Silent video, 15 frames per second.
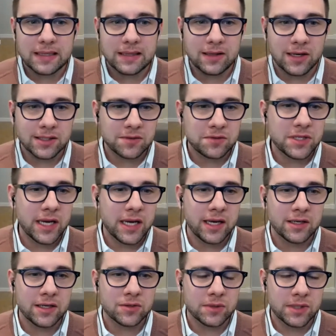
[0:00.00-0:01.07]
Lots of
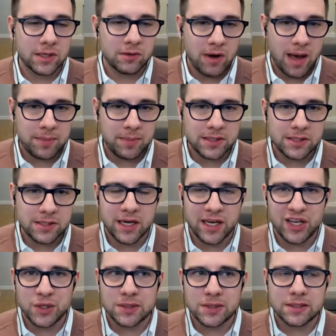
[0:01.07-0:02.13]
change, really rapid
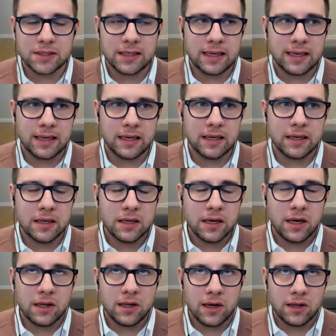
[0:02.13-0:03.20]
change. Uh,
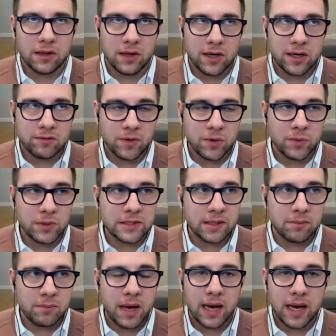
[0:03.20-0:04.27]
a, a lot of what was
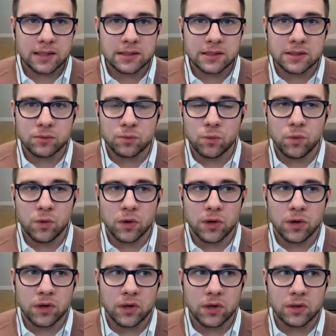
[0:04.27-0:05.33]
impacted
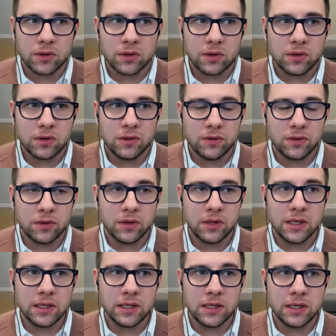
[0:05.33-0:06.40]
were the